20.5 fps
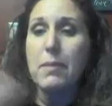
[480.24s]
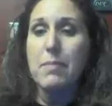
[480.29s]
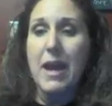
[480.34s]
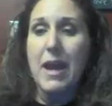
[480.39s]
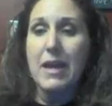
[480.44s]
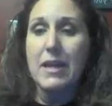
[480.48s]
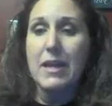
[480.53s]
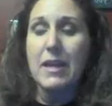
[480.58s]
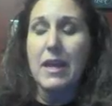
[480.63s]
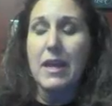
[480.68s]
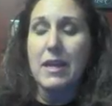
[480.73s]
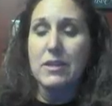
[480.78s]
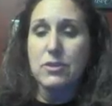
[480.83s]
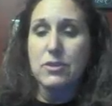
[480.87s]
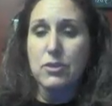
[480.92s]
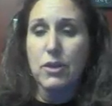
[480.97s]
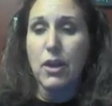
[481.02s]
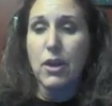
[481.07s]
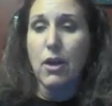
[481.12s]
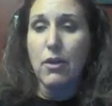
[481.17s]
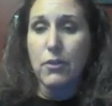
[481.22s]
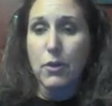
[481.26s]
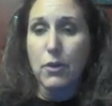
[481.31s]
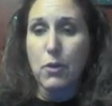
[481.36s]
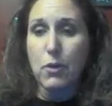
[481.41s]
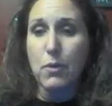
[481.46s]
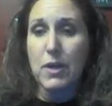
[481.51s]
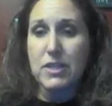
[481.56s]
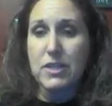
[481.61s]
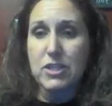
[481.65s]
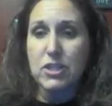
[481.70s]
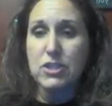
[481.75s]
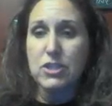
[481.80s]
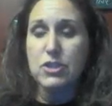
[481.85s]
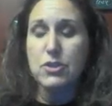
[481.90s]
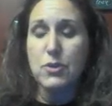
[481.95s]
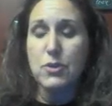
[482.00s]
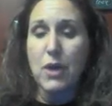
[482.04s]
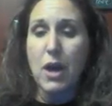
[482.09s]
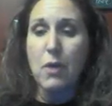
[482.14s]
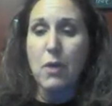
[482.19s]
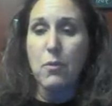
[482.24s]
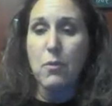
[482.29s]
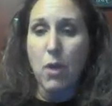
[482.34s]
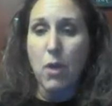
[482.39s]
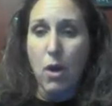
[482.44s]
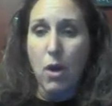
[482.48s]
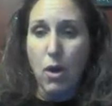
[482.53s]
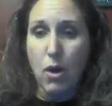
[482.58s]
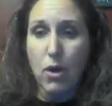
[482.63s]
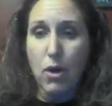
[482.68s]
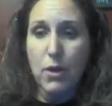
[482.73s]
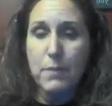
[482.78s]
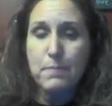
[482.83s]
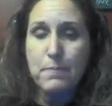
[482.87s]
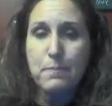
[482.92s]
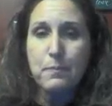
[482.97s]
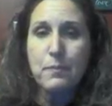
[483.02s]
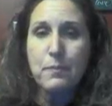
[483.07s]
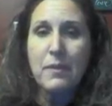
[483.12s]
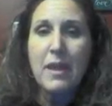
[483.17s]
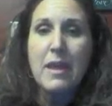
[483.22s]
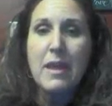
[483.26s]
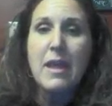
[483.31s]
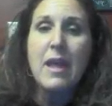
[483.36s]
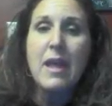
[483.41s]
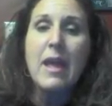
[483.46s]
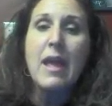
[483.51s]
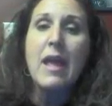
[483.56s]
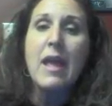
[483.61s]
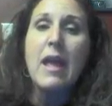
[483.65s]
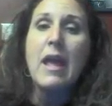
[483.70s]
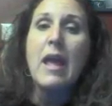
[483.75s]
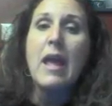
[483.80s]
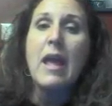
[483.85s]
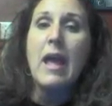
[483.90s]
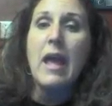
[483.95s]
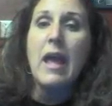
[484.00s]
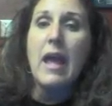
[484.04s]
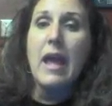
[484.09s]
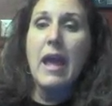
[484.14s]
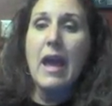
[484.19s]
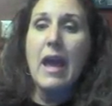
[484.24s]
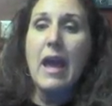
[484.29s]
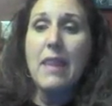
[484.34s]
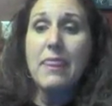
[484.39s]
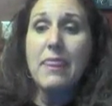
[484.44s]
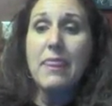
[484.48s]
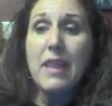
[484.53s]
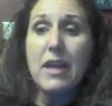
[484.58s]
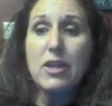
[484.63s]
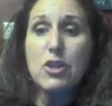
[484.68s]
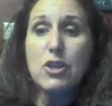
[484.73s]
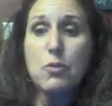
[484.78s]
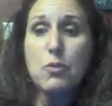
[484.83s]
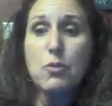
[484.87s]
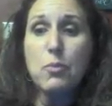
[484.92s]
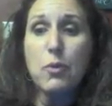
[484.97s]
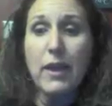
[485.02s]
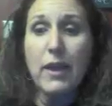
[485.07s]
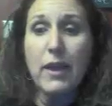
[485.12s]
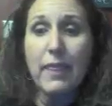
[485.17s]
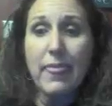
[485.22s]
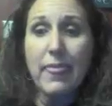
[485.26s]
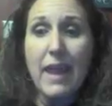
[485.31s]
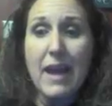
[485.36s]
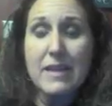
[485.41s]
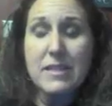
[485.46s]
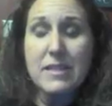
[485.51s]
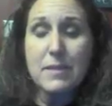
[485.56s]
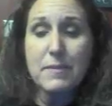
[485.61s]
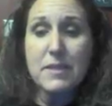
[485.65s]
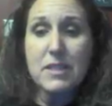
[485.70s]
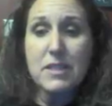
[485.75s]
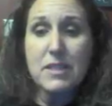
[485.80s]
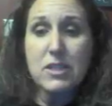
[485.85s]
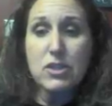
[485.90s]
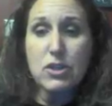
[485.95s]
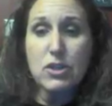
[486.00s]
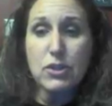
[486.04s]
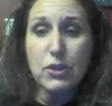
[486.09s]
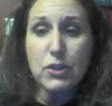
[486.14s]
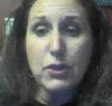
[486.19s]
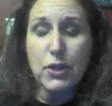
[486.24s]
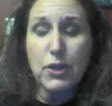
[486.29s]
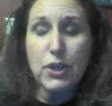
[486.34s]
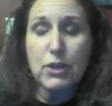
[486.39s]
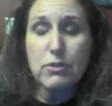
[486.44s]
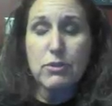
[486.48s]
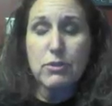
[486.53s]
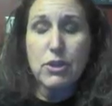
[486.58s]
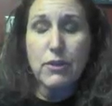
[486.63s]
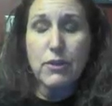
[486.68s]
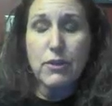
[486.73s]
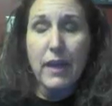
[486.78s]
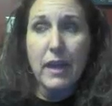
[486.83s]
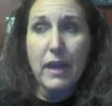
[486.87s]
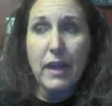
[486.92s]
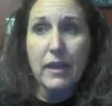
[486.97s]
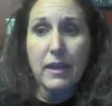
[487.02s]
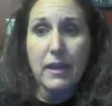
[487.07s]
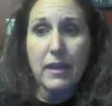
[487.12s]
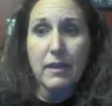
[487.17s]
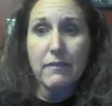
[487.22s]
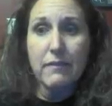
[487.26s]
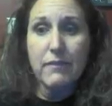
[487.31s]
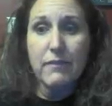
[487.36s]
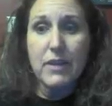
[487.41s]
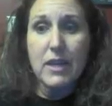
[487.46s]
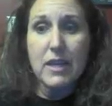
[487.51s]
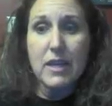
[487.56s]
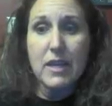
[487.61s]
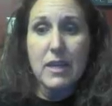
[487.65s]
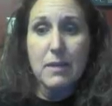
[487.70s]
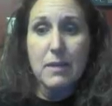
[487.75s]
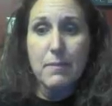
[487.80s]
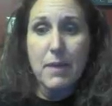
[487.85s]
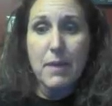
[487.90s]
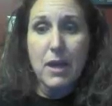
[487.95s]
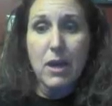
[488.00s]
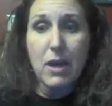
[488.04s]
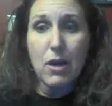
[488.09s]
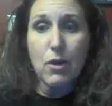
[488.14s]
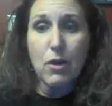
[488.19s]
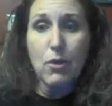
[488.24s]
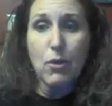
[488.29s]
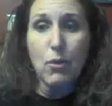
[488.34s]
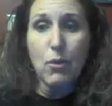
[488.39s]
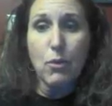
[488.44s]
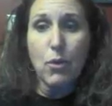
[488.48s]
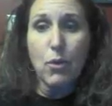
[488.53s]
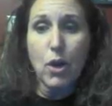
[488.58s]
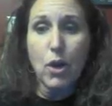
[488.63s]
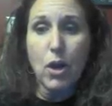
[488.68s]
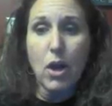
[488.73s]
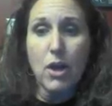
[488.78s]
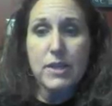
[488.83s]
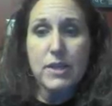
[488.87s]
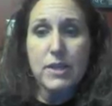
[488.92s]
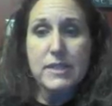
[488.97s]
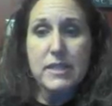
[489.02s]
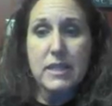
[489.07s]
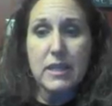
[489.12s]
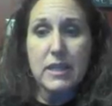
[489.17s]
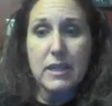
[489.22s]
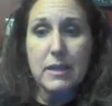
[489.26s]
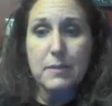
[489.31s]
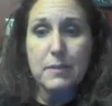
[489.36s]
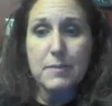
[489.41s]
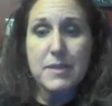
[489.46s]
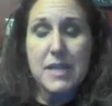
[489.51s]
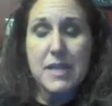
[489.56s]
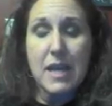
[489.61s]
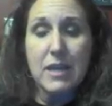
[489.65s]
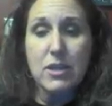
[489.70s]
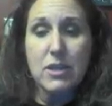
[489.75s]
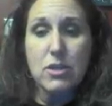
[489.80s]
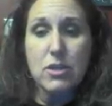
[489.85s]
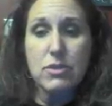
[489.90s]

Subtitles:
back and answering all the questions you got wrong. And then you bring that to Mrs. Klug, or you turn that in via email or on Teams, and